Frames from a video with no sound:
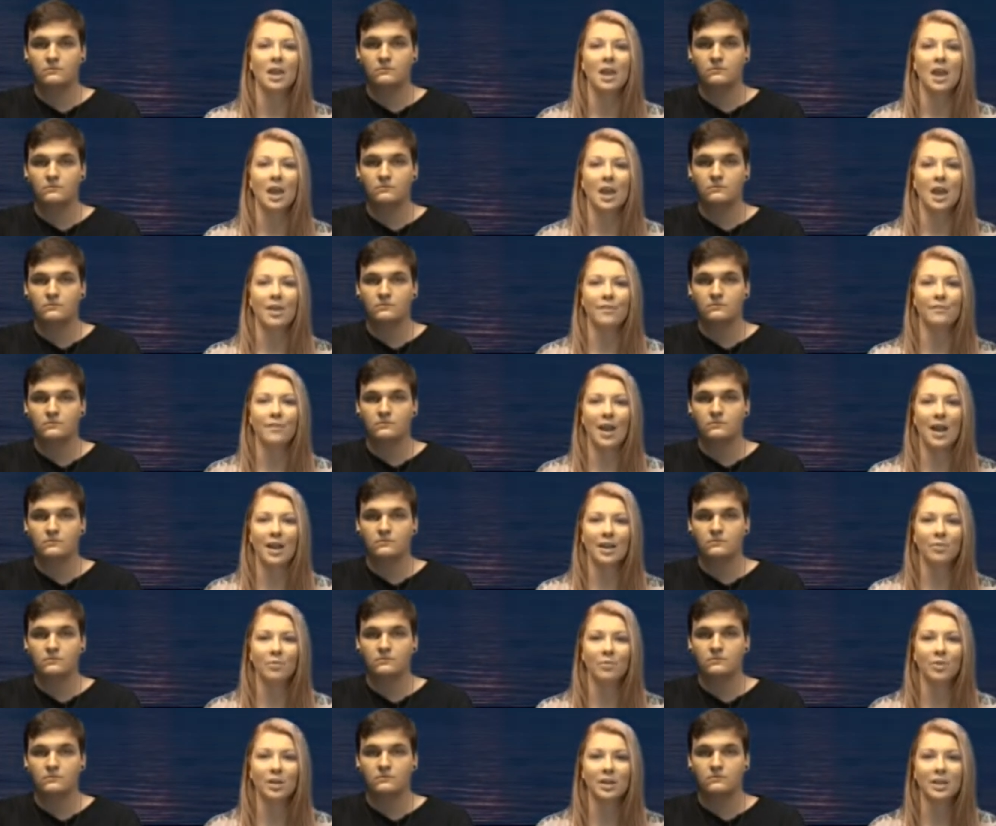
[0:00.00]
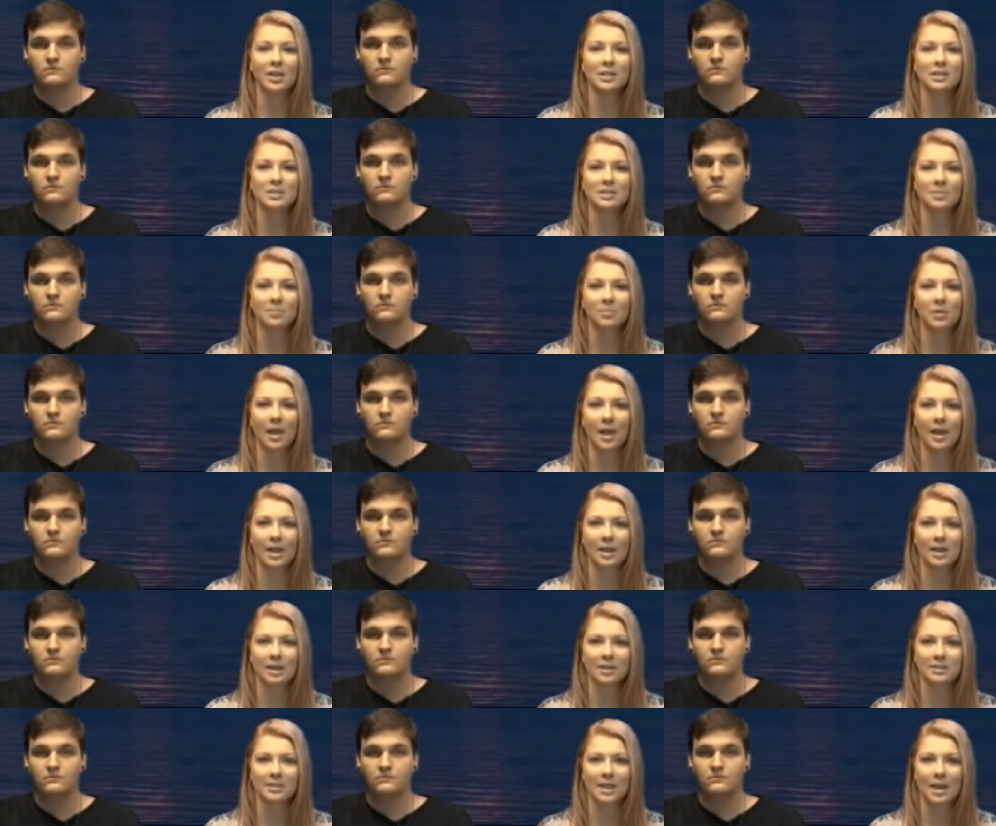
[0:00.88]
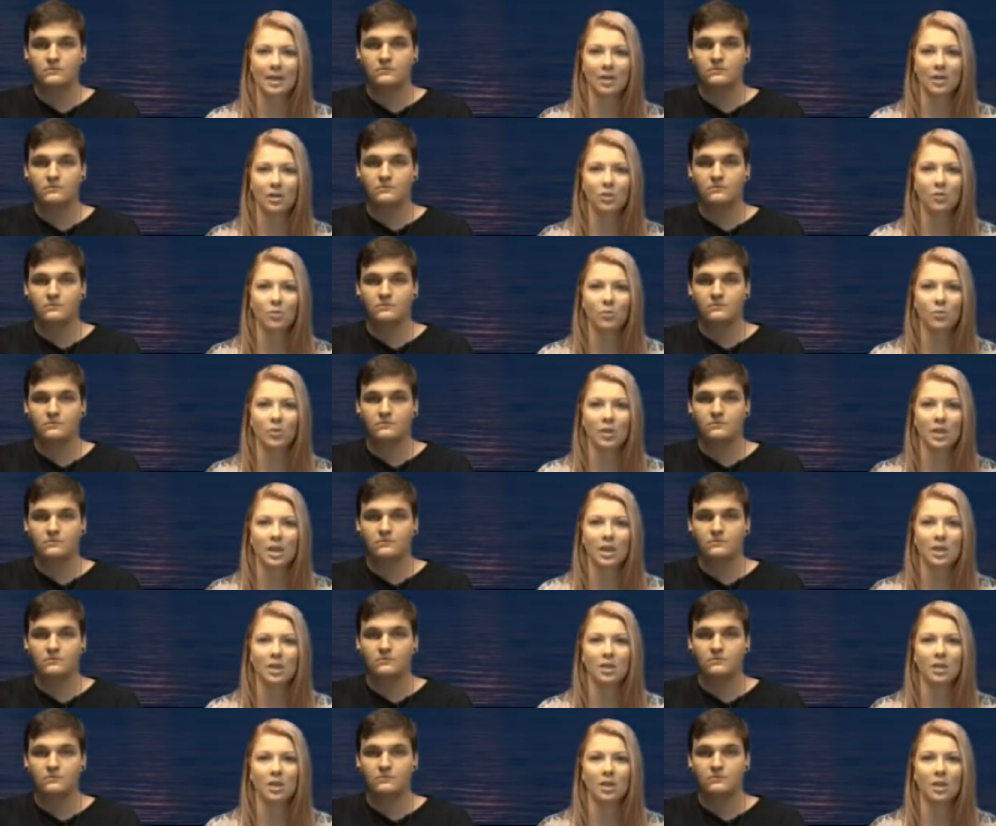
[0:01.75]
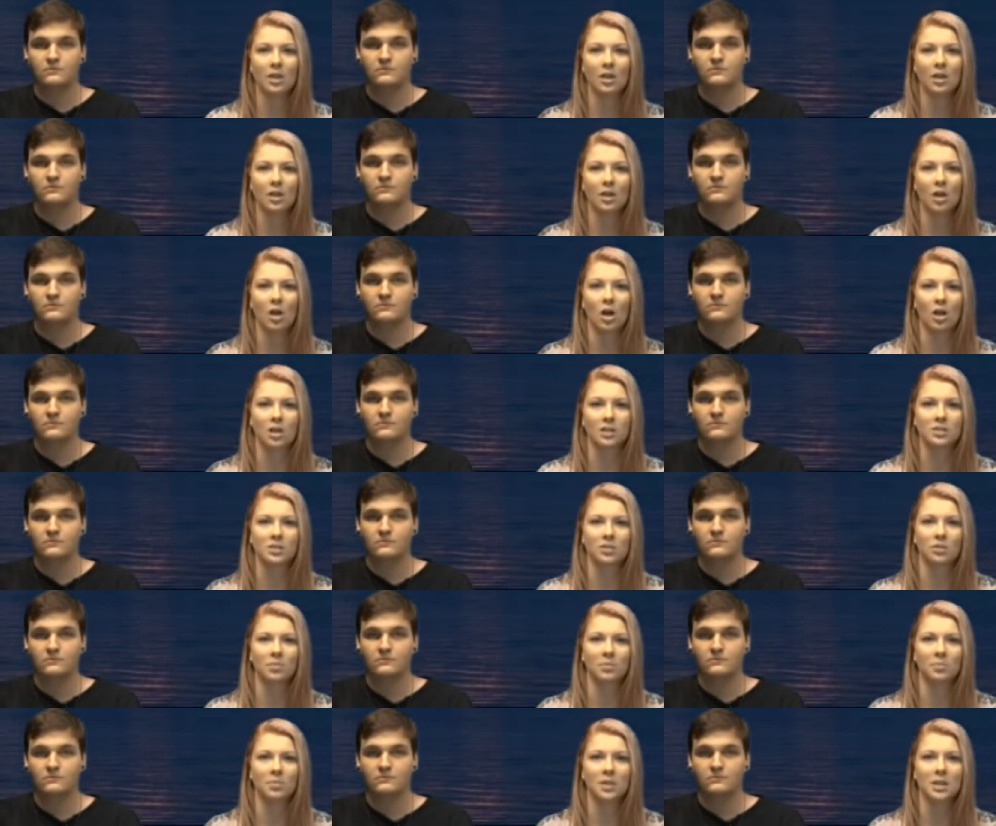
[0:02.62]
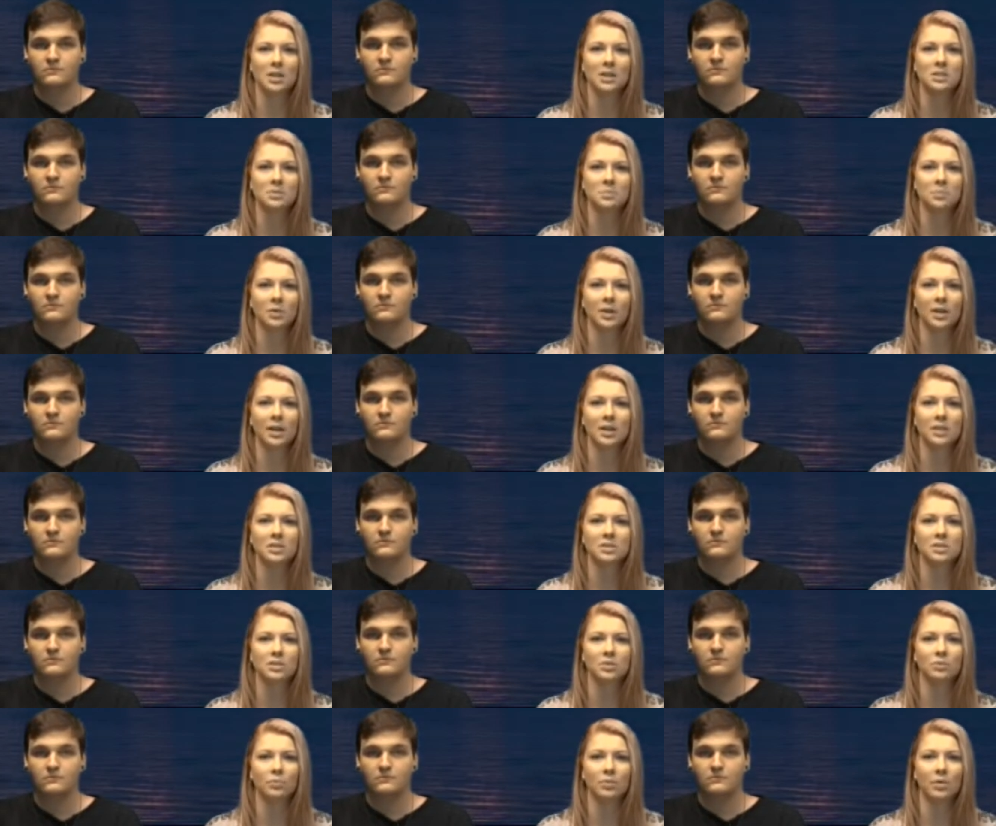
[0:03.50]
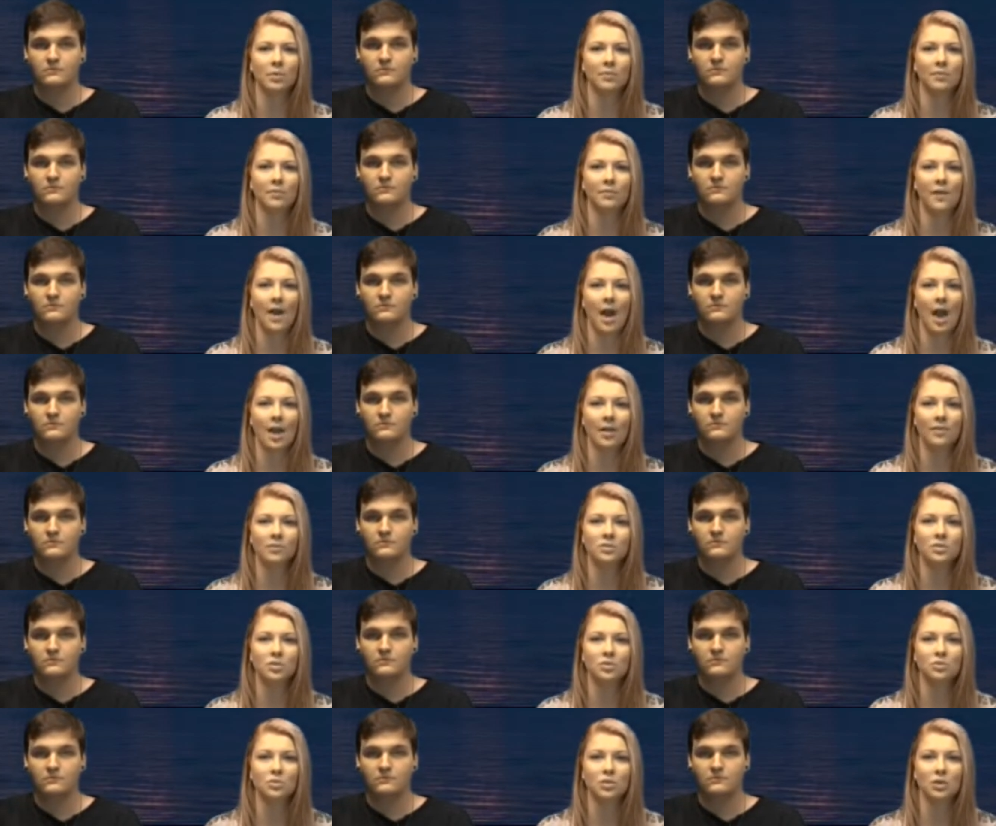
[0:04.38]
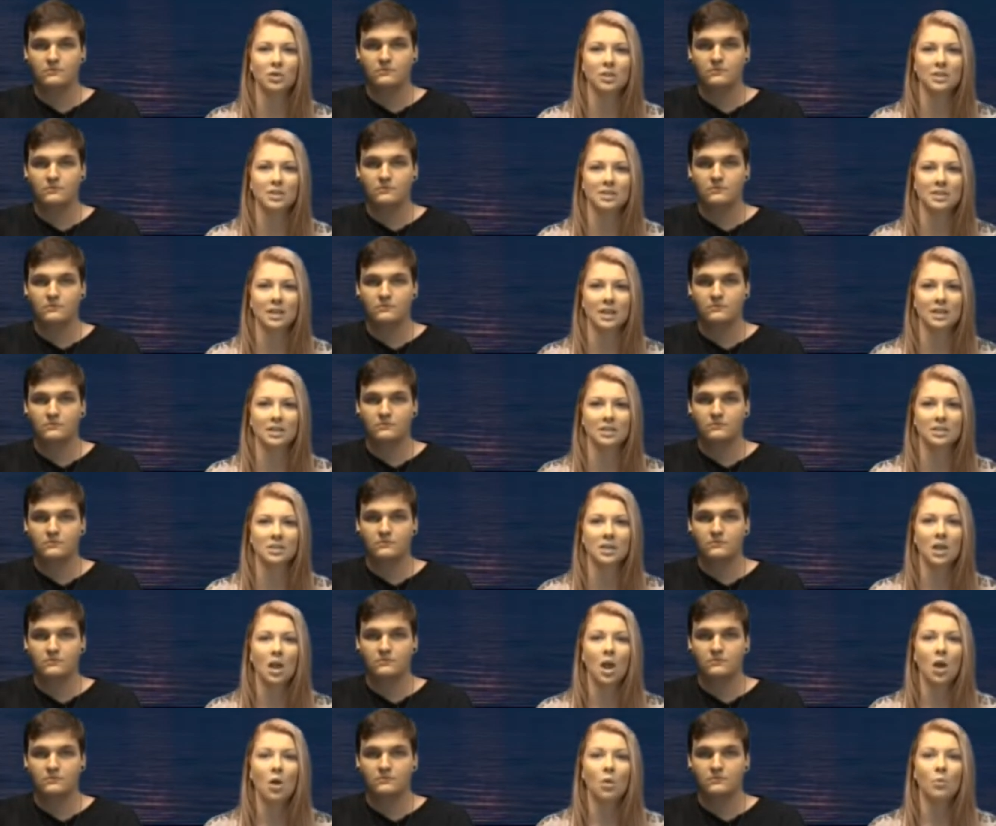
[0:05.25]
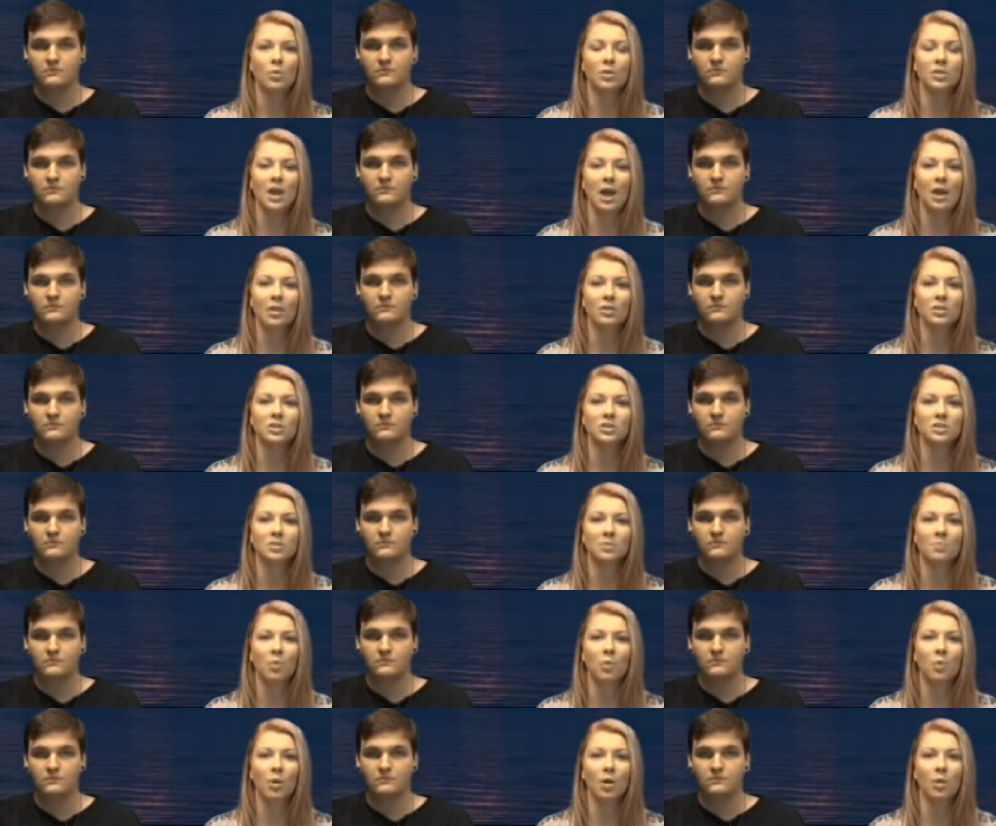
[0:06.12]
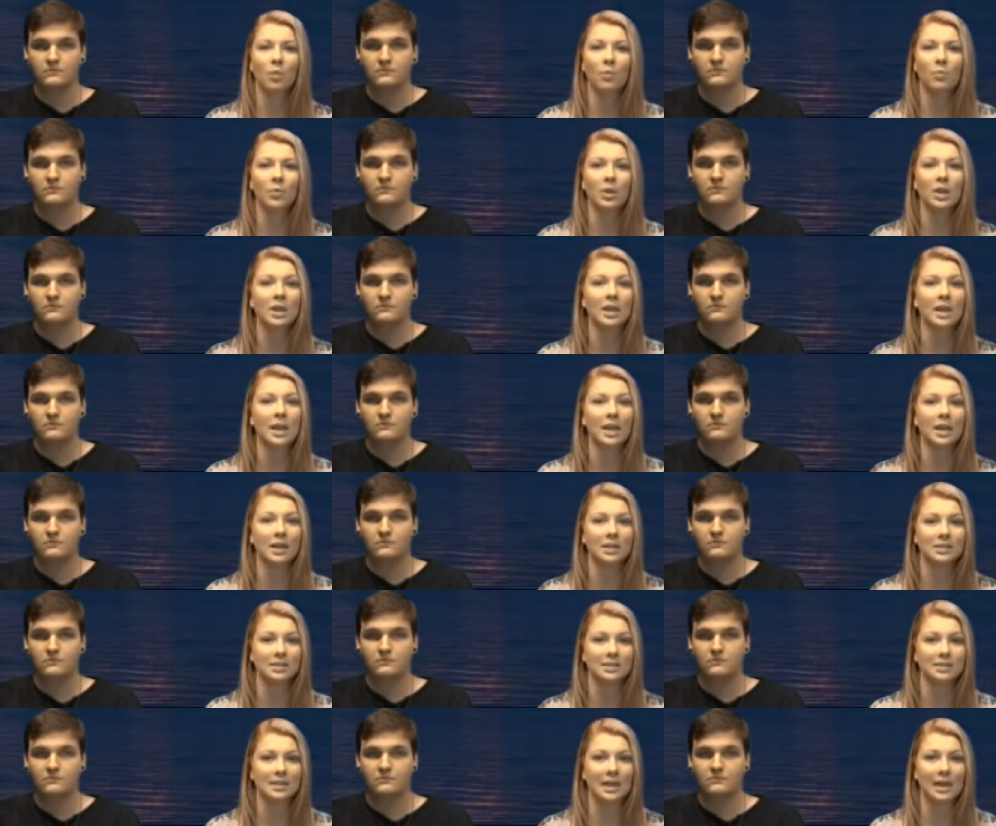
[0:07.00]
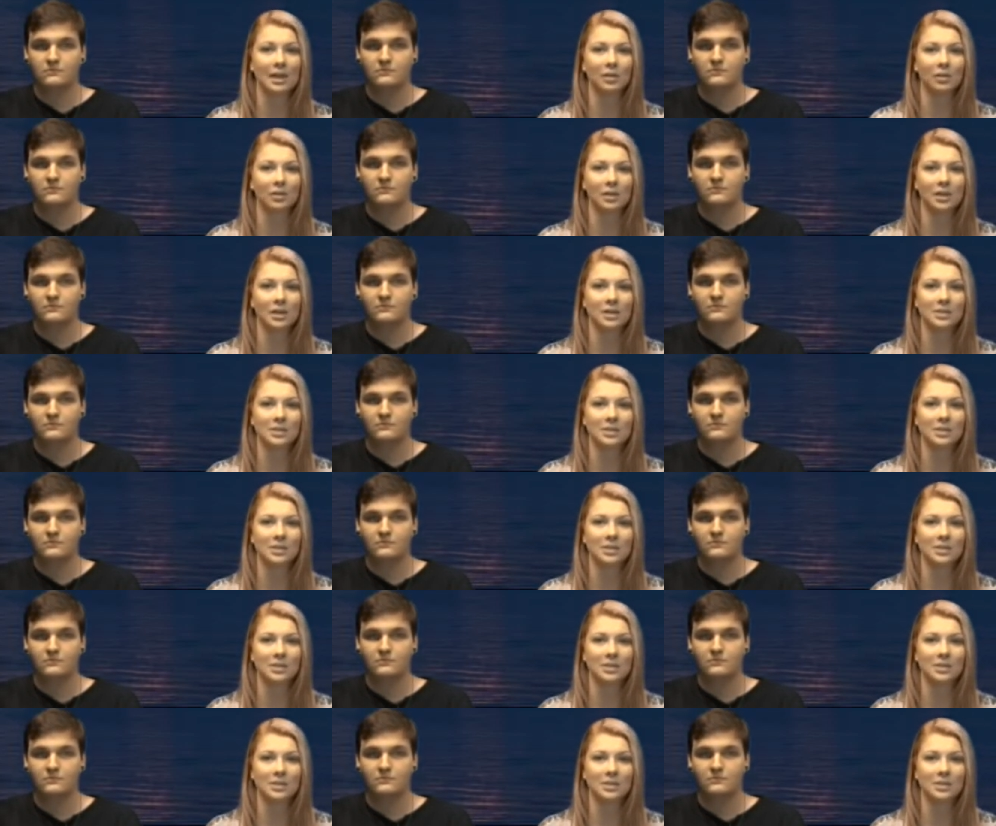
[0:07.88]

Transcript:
Speaker 1: If anyone can supply a Nintendo Wii console, please bring it to room 5236. Without your support, we can't settle in the